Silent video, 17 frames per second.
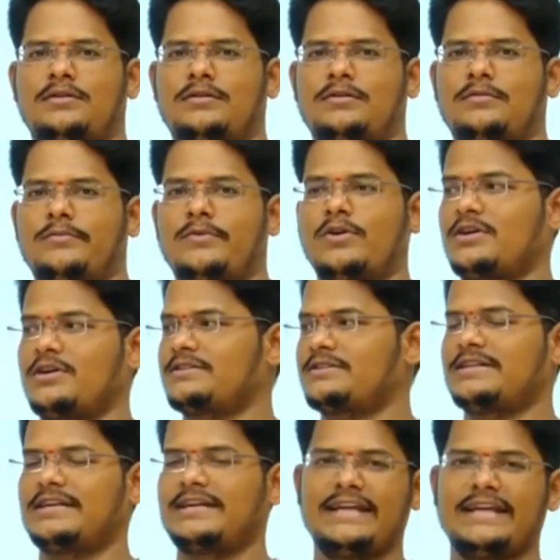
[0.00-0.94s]
Because
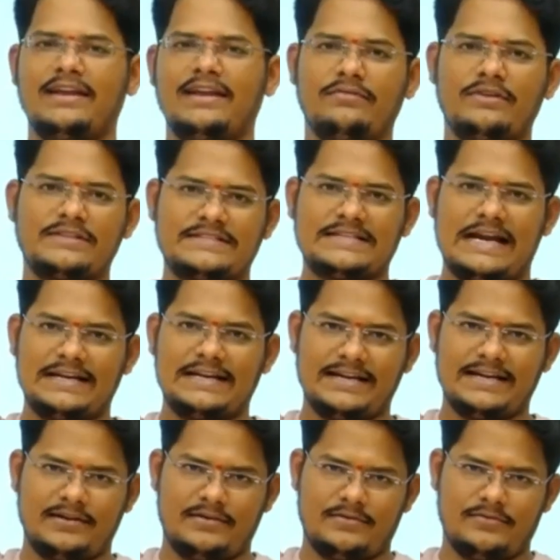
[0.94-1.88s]
the day we
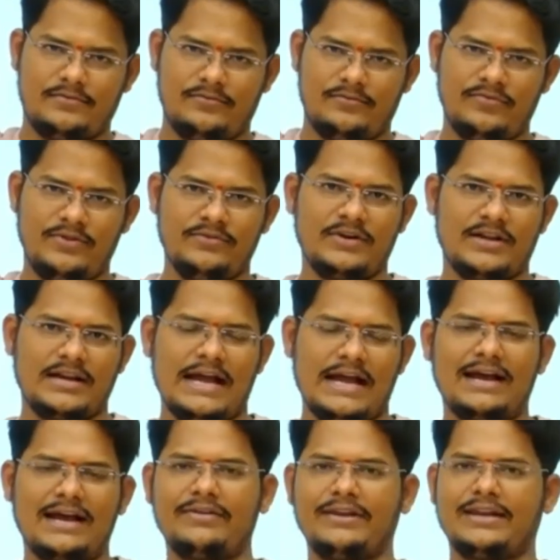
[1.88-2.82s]
started, we were
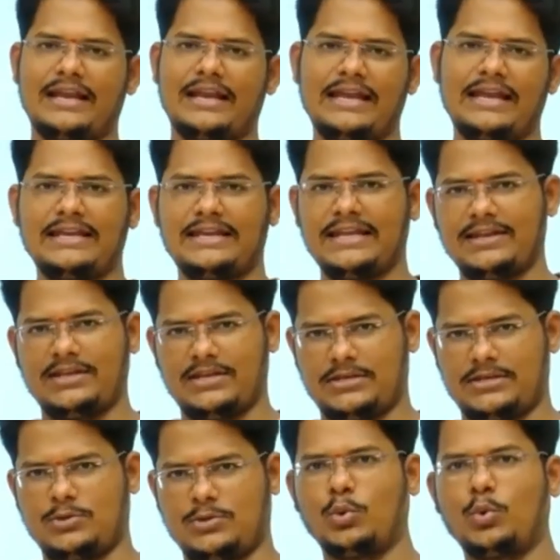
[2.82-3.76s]
having
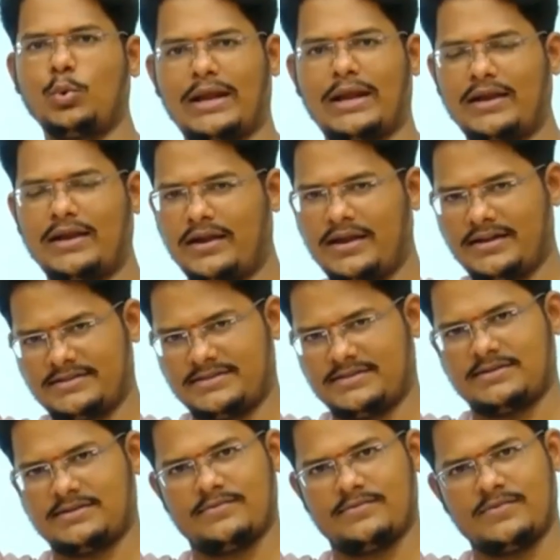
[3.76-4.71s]
92 candidates
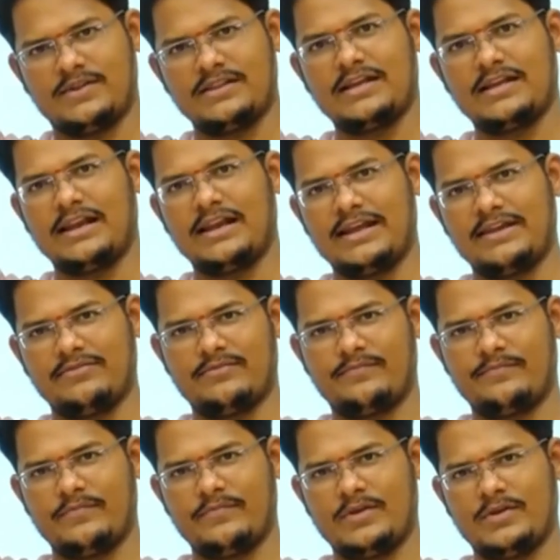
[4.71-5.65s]
in the live.
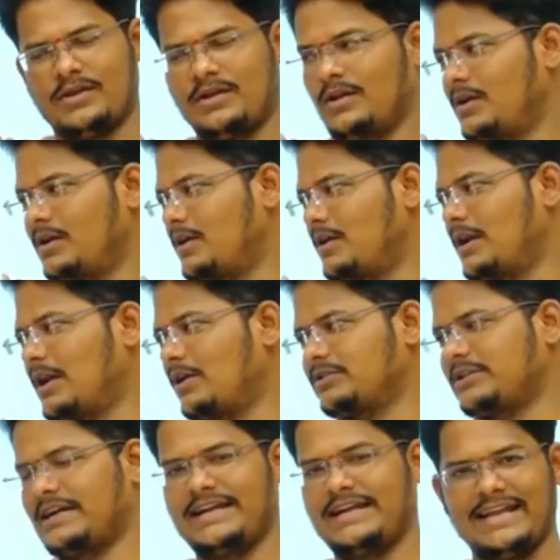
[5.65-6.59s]
Now the
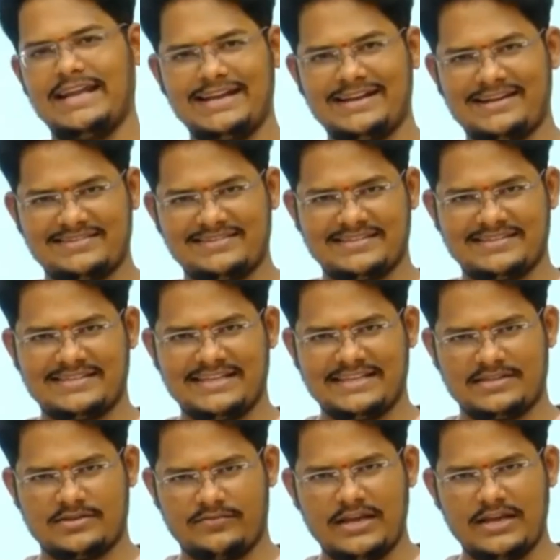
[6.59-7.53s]
day it is the
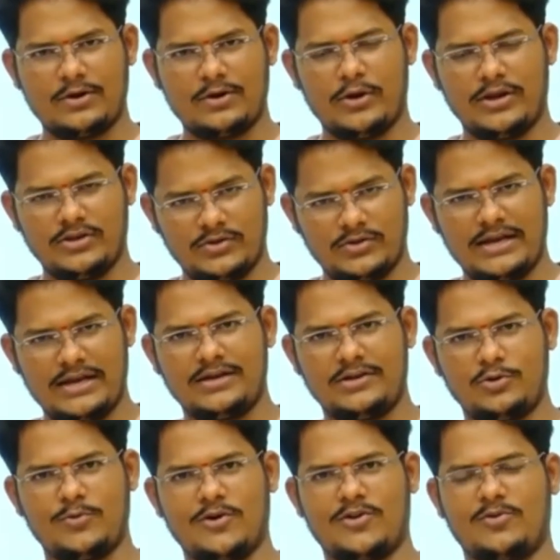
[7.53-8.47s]
6th, we are going to end
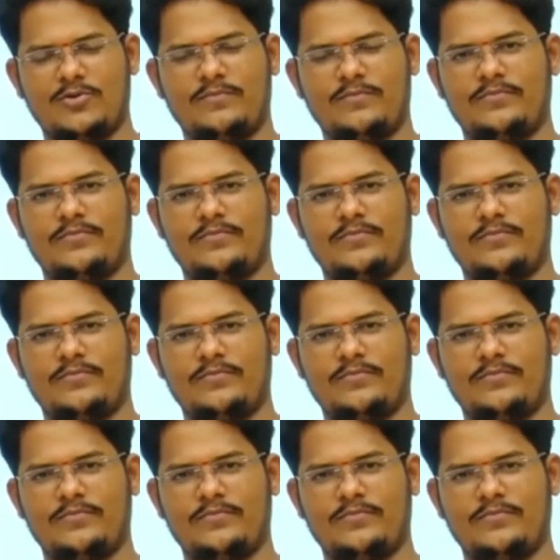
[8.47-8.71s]
tomorrow.